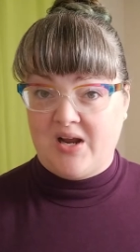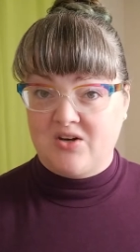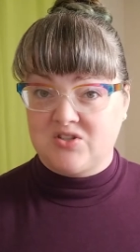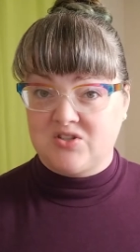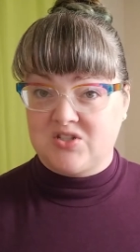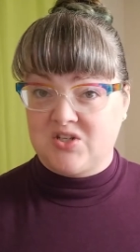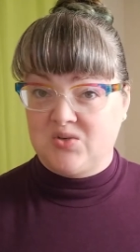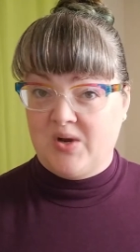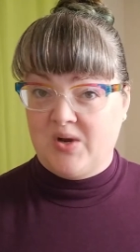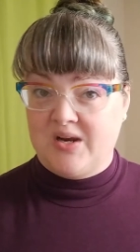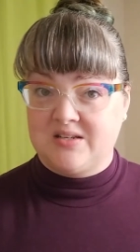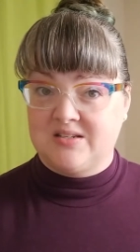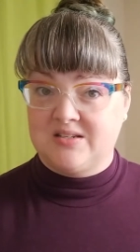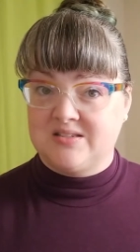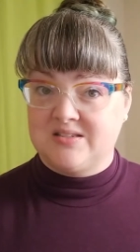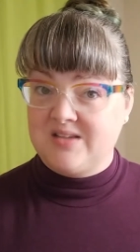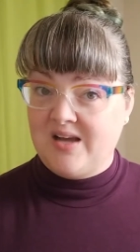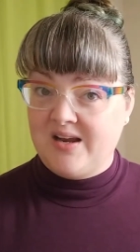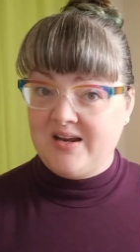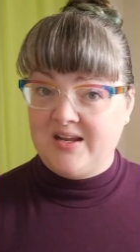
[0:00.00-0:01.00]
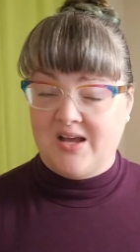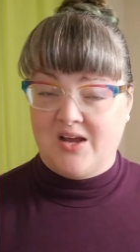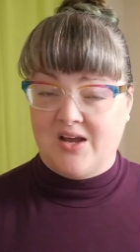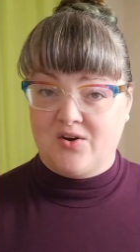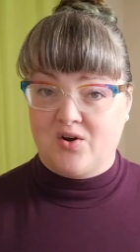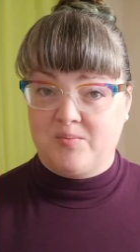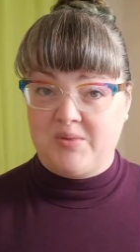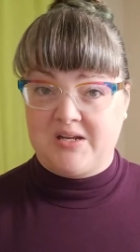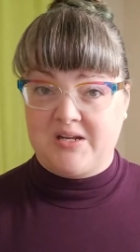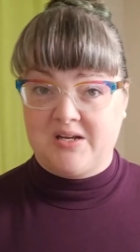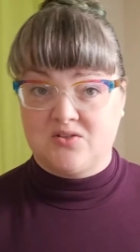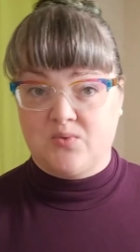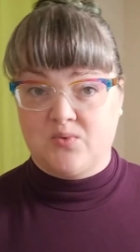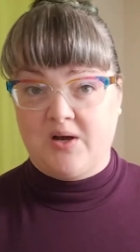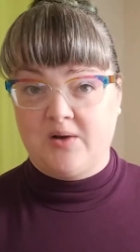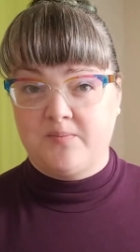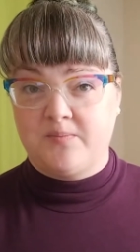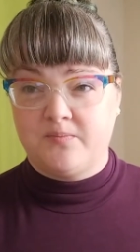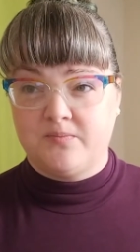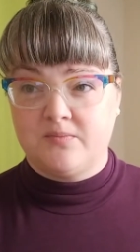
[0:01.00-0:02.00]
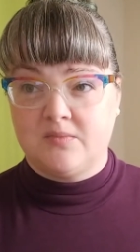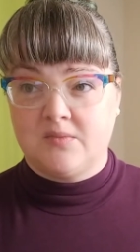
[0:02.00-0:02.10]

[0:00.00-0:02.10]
she wanted to study under because, well,